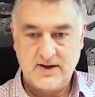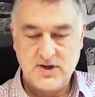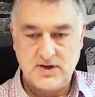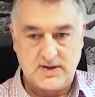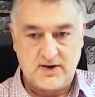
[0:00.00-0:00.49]

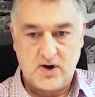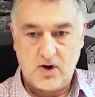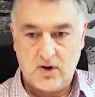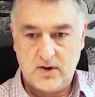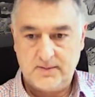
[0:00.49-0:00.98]
Now, there
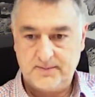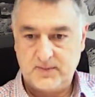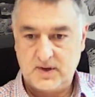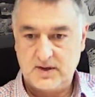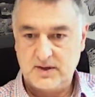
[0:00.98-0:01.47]
are
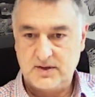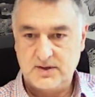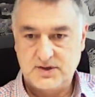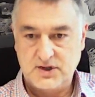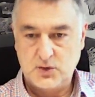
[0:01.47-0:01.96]

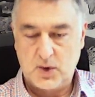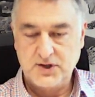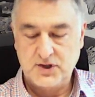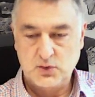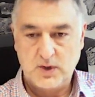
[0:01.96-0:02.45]

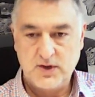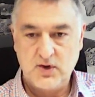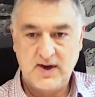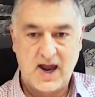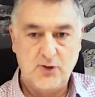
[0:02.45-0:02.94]
situations
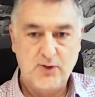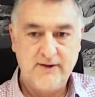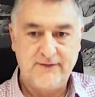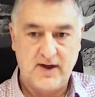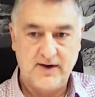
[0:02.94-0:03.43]
when you can get a
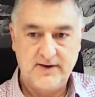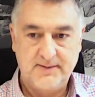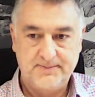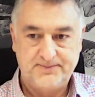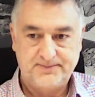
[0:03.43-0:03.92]

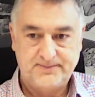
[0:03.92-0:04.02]
refund.